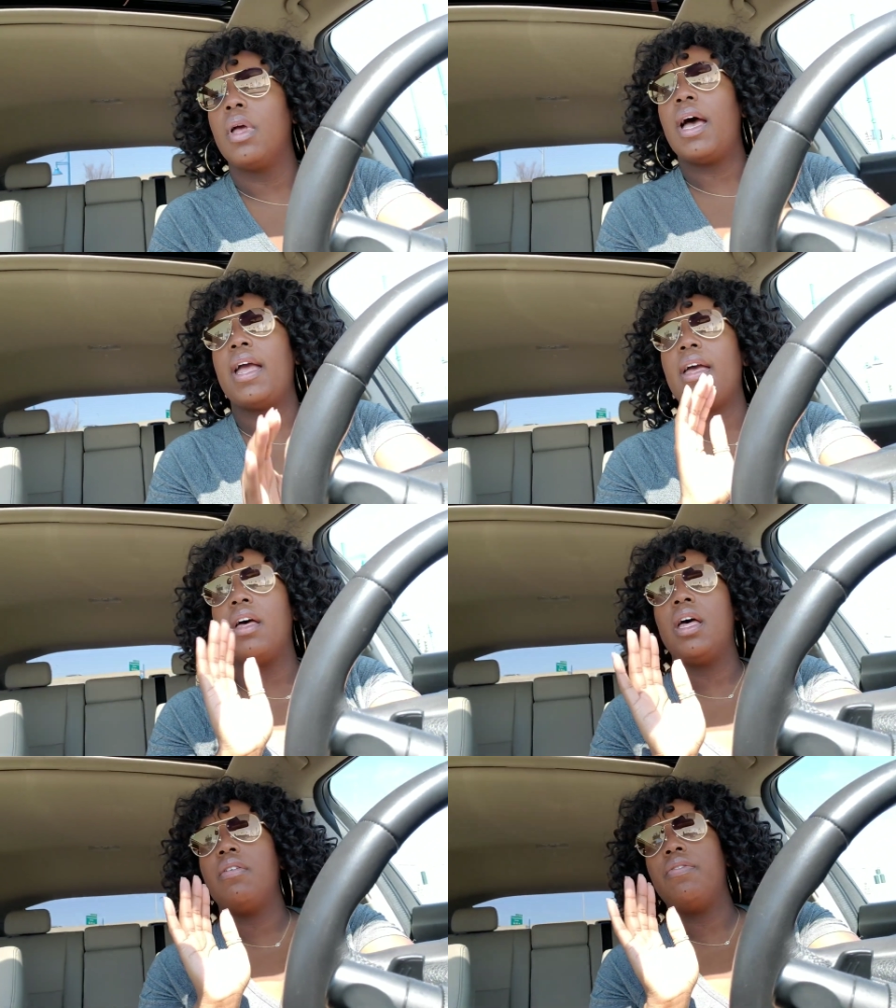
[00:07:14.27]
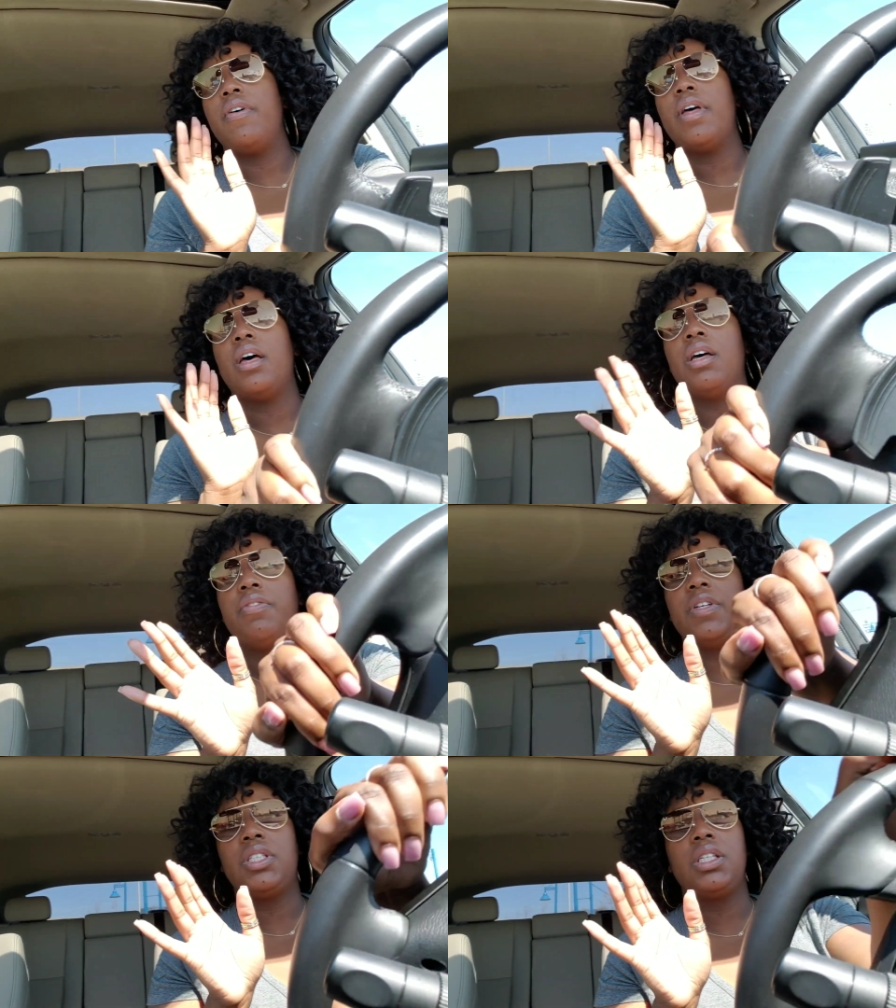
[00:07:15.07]
I have
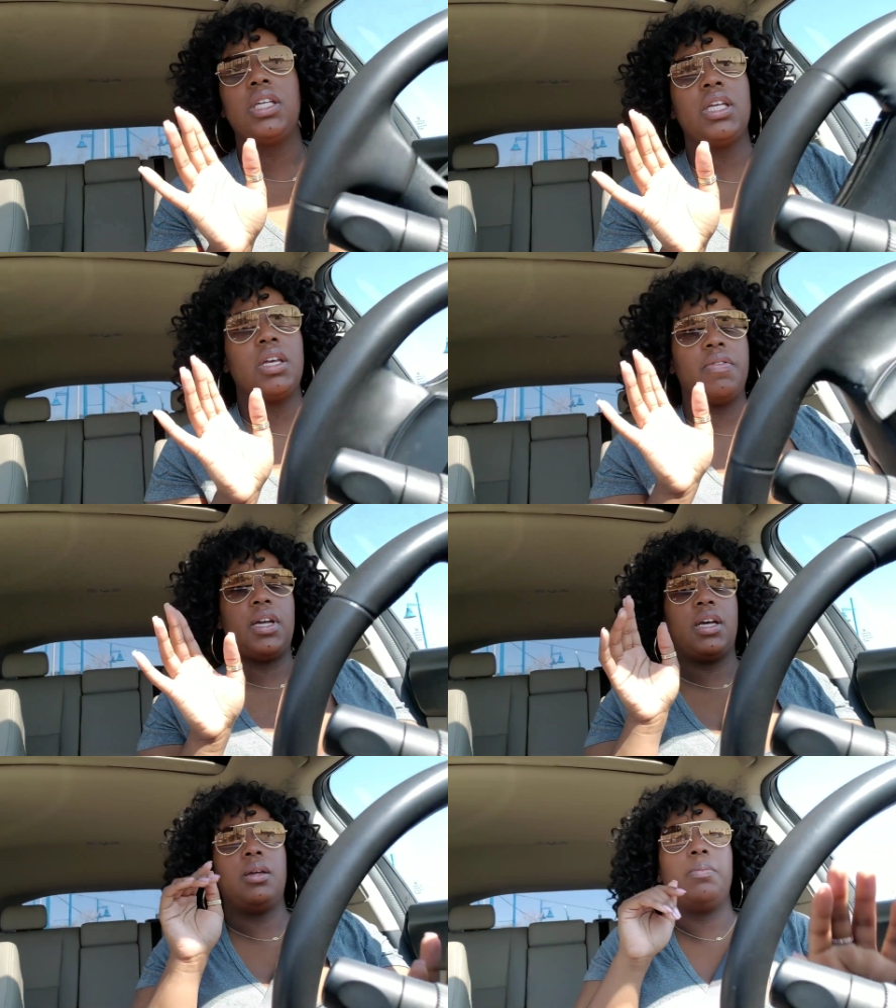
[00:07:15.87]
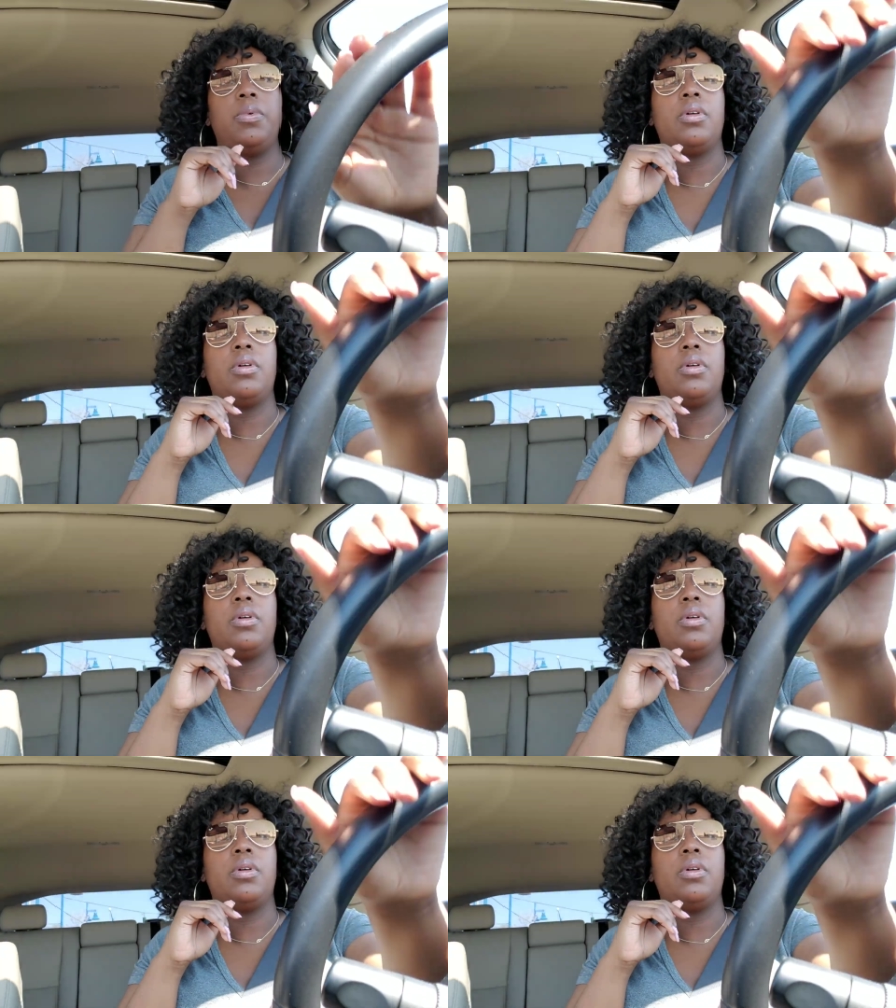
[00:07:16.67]
officially given up.